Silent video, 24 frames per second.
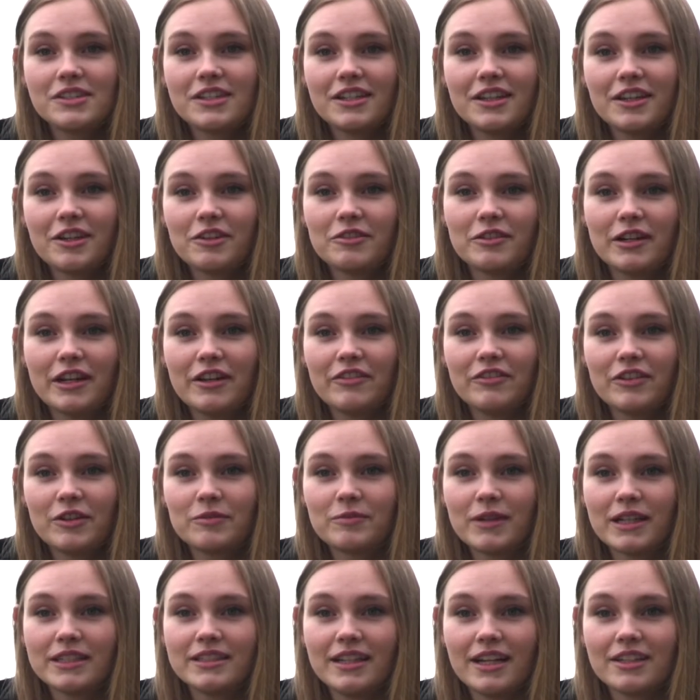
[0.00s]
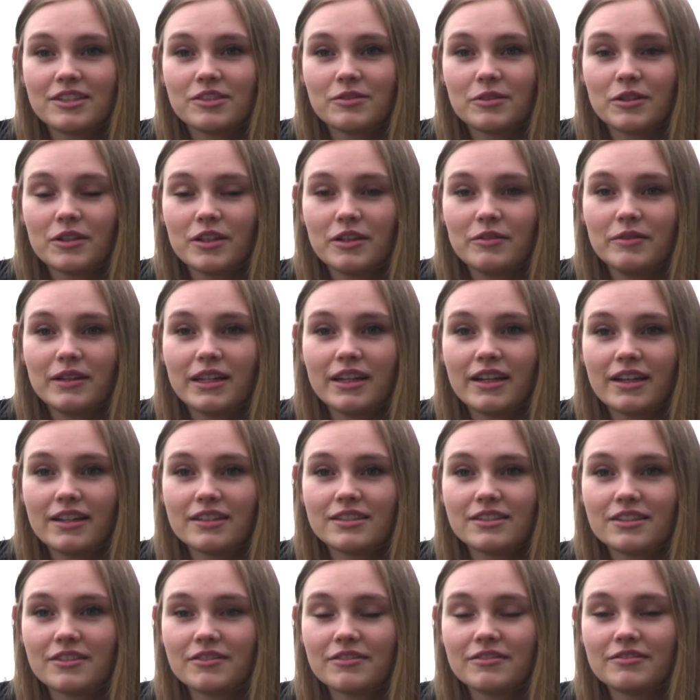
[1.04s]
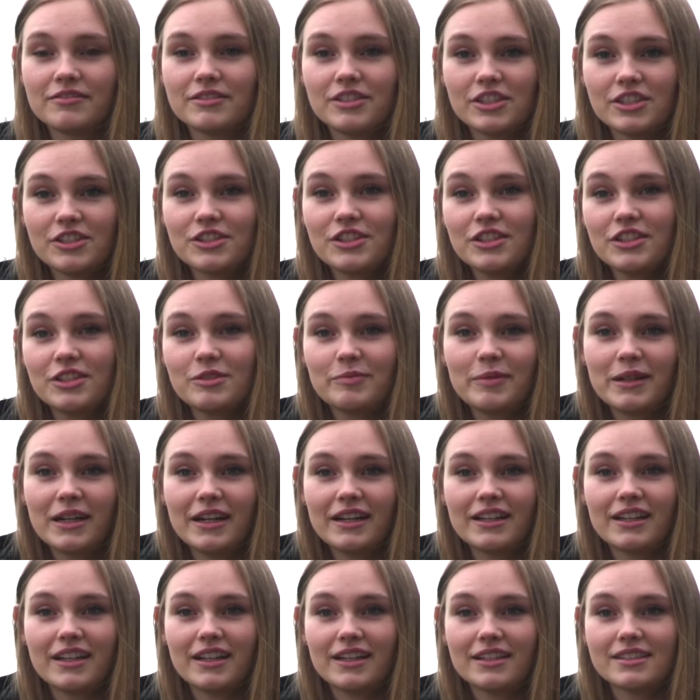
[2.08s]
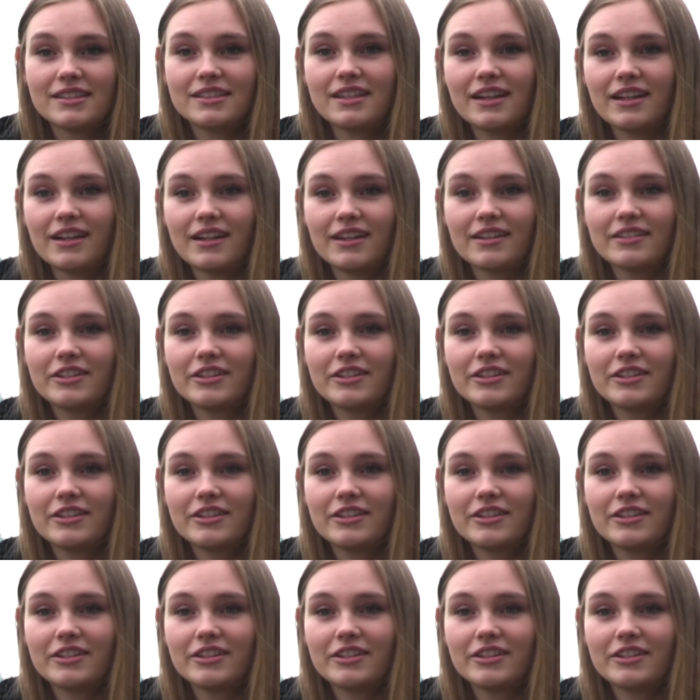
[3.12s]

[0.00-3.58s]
to reaffirm my testimony because of just the spirit that is here.